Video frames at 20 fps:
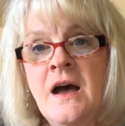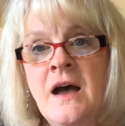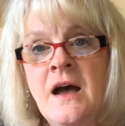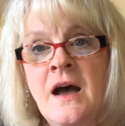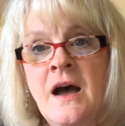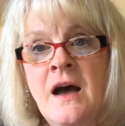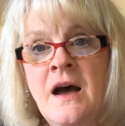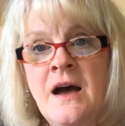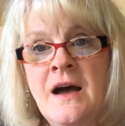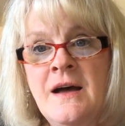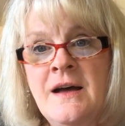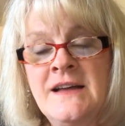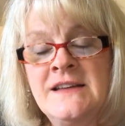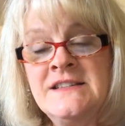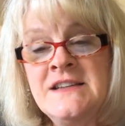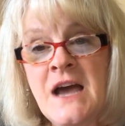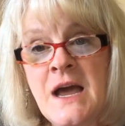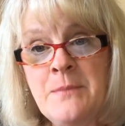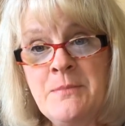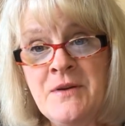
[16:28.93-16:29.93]
A
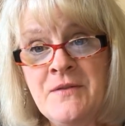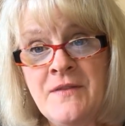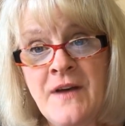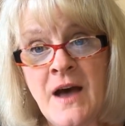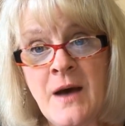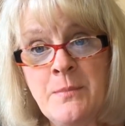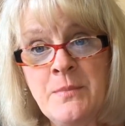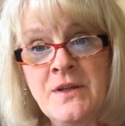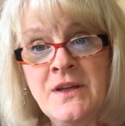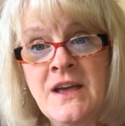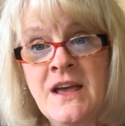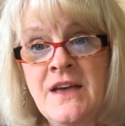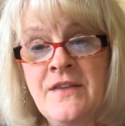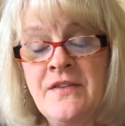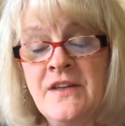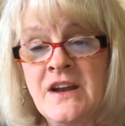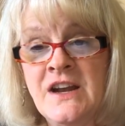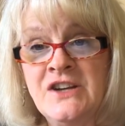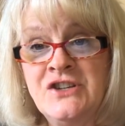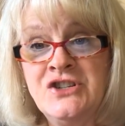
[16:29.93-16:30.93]
type of applique
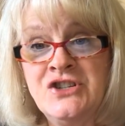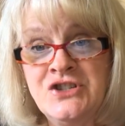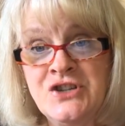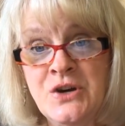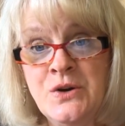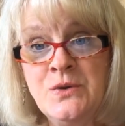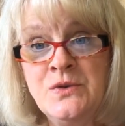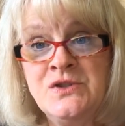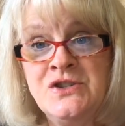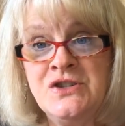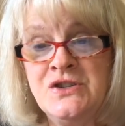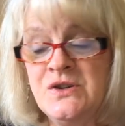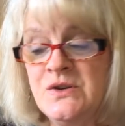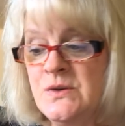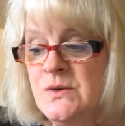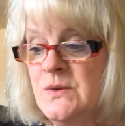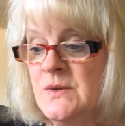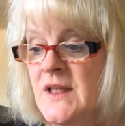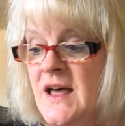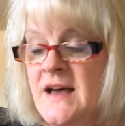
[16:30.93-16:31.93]
that I showed
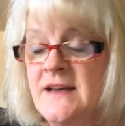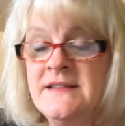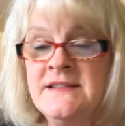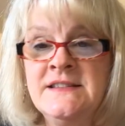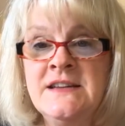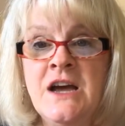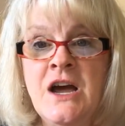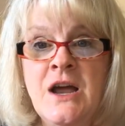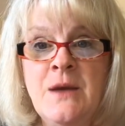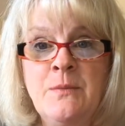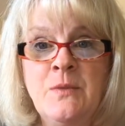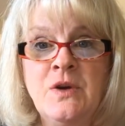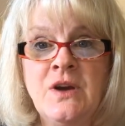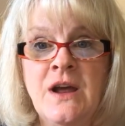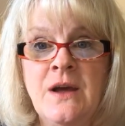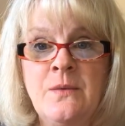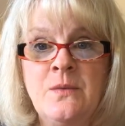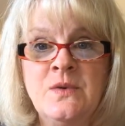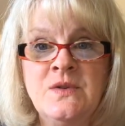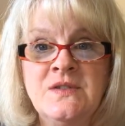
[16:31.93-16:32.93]
you last time when
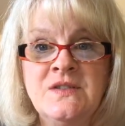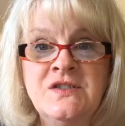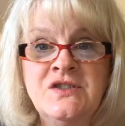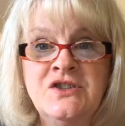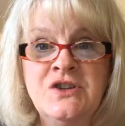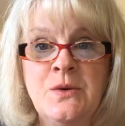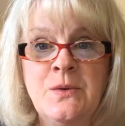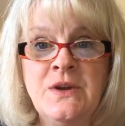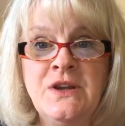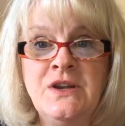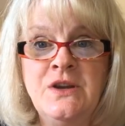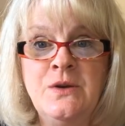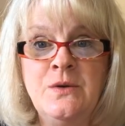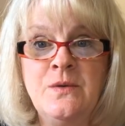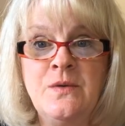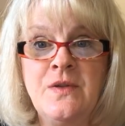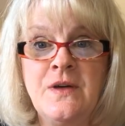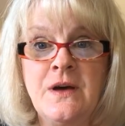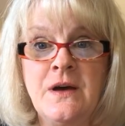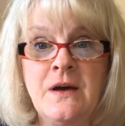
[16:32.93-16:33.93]
I was showing
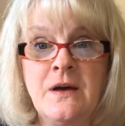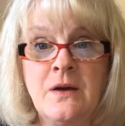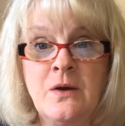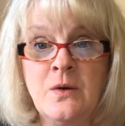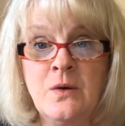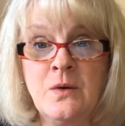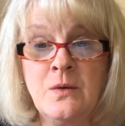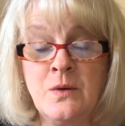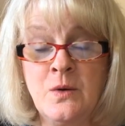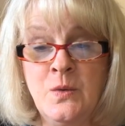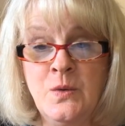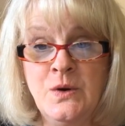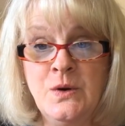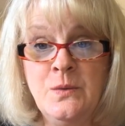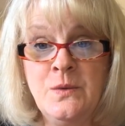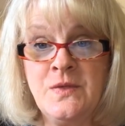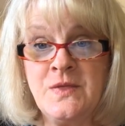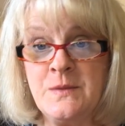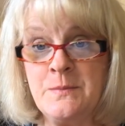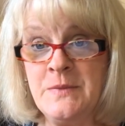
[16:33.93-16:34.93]
you the
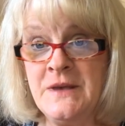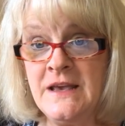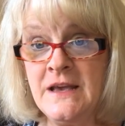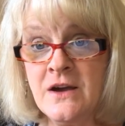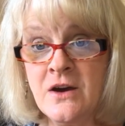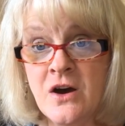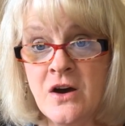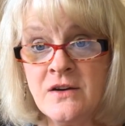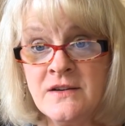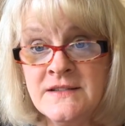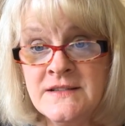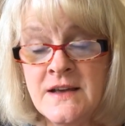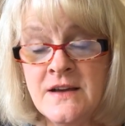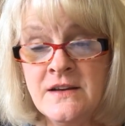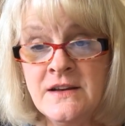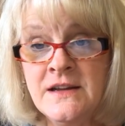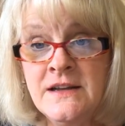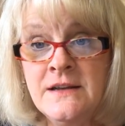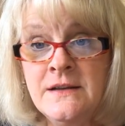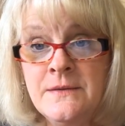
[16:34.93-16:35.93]
quilt with the peacocks
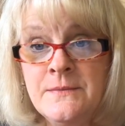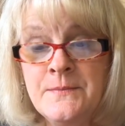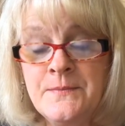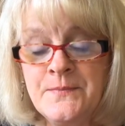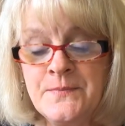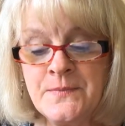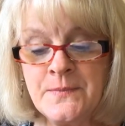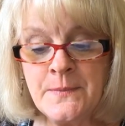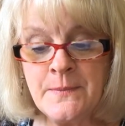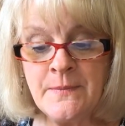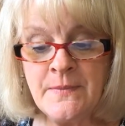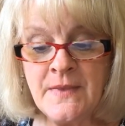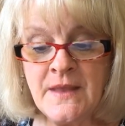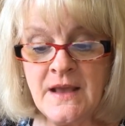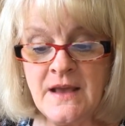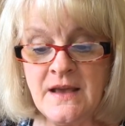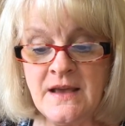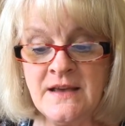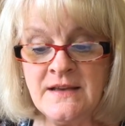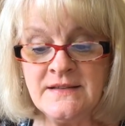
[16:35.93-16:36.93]
on it
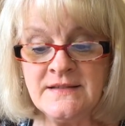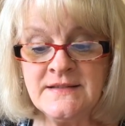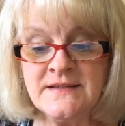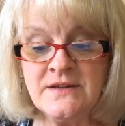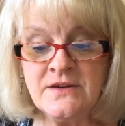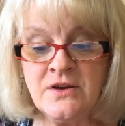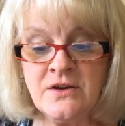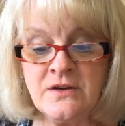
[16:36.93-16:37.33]
is,